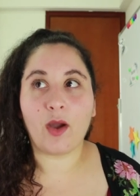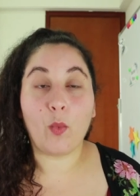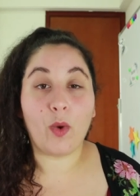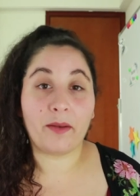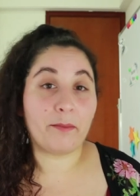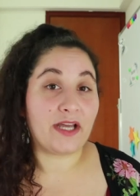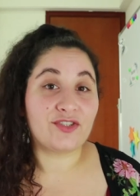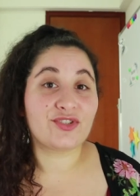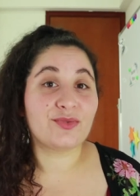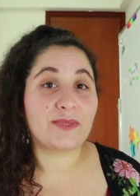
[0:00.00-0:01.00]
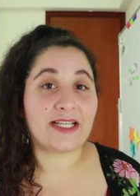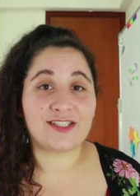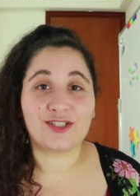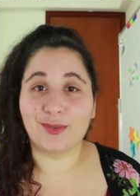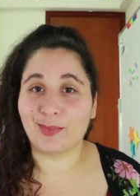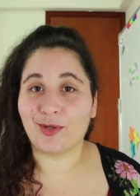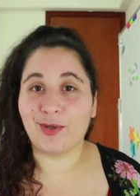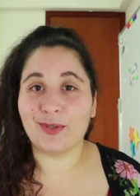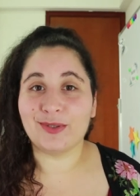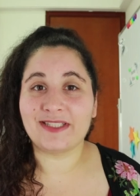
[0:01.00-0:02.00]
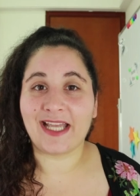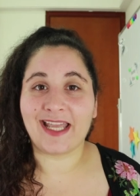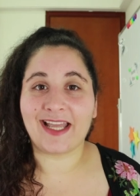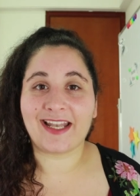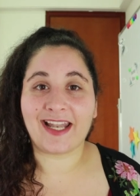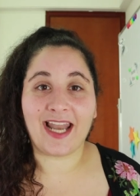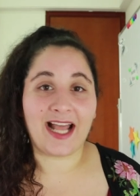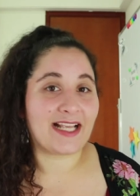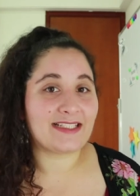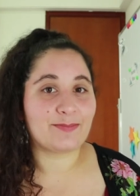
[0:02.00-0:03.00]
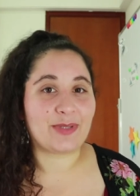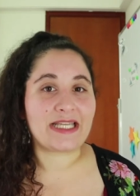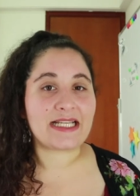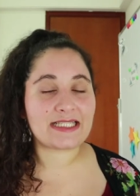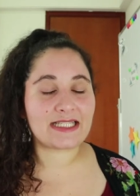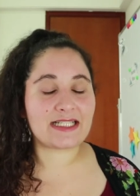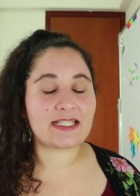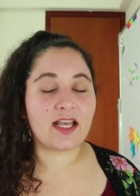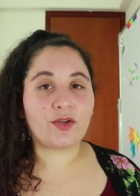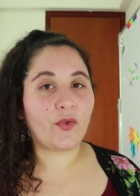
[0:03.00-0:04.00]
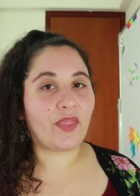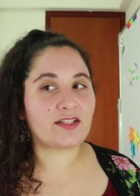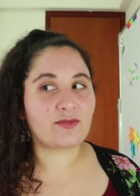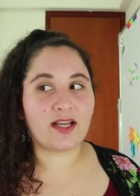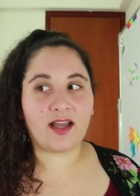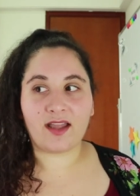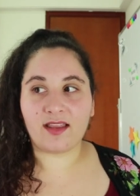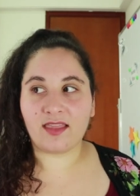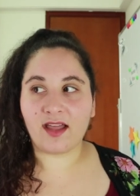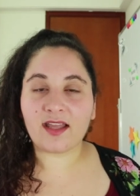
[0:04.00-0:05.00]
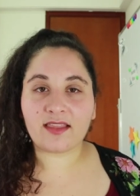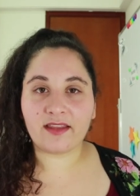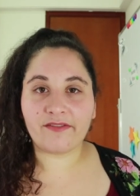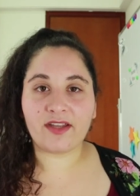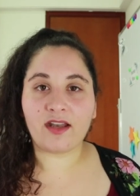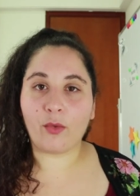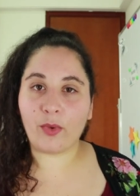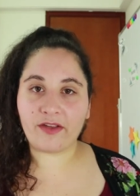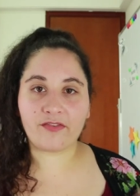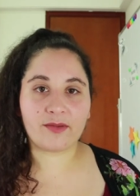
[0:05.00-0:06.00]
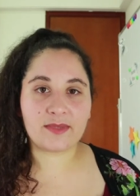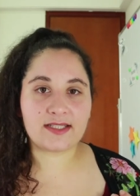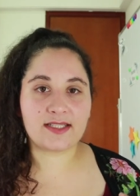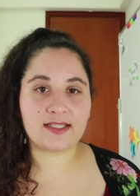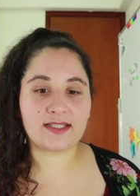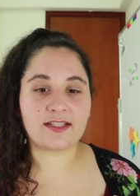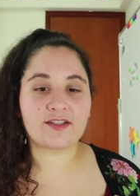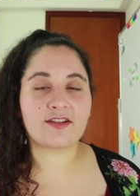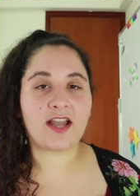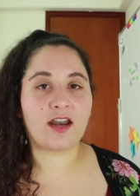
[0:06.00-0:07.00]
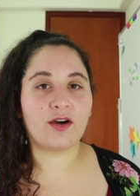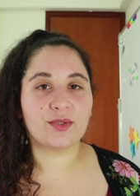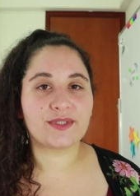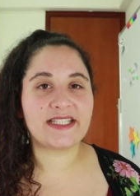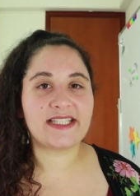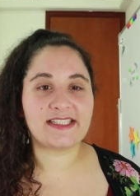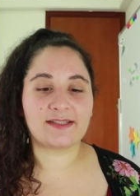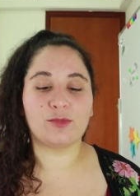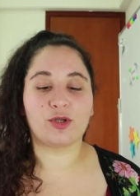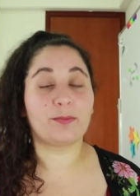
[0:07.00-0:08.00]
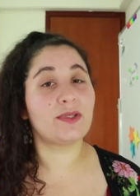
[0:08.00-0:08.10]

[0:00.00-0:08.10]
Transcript: a one bedroom that's super old and not as big as this. So that's why I like living away from the city center. Not only is it more